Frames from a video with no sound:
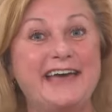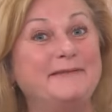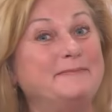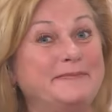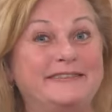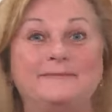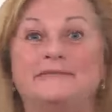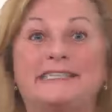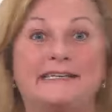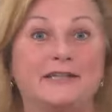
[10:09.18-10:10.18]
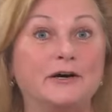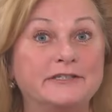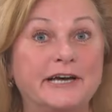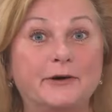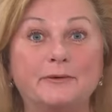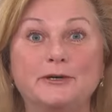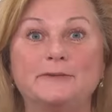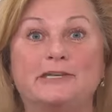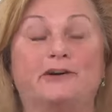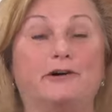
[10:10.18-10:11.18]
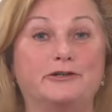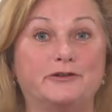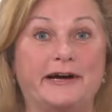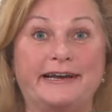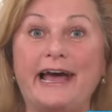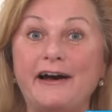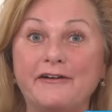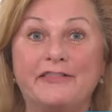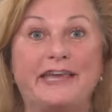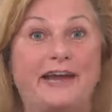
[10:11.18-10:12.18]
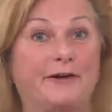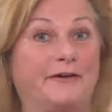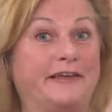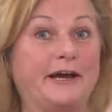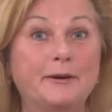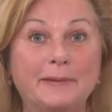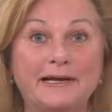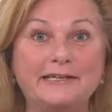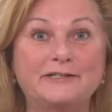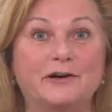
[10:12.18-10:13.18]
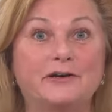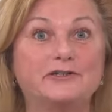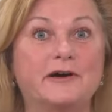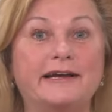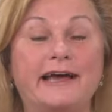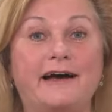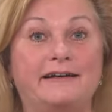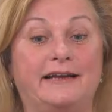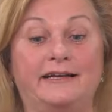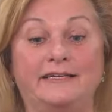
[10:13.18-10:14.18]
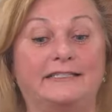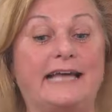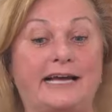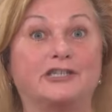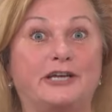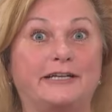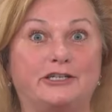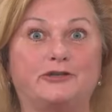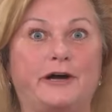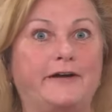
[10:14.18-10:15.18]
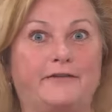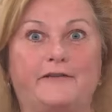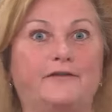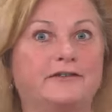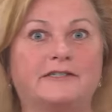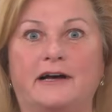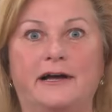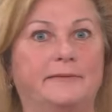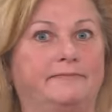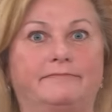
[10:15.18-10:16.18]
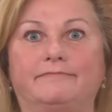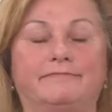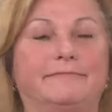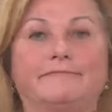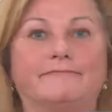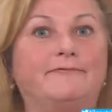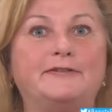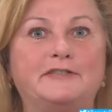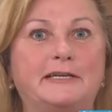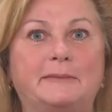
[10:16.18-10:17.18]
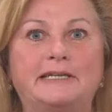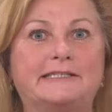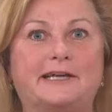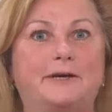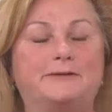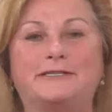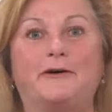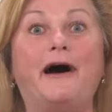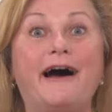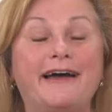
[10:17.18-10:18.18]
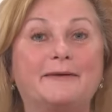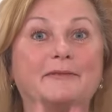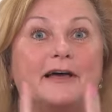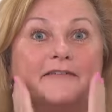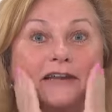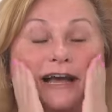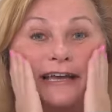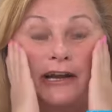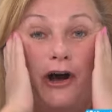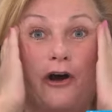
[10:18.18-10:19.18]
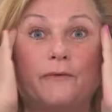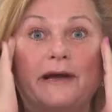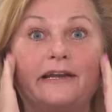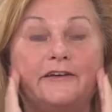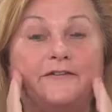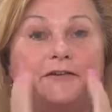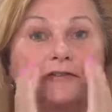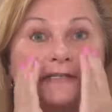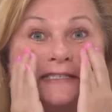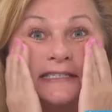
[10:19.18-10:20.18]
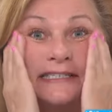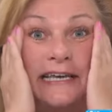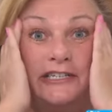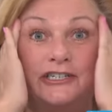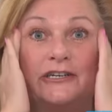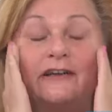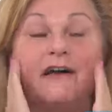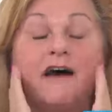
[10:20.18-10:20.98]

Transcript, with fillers: and besides the hotel rooms that are all dried out, and the air on the airplanes are all dried out, and I just actually got to try it for the first time 15 minutes ago. So I am loving it. I can already feel the sensation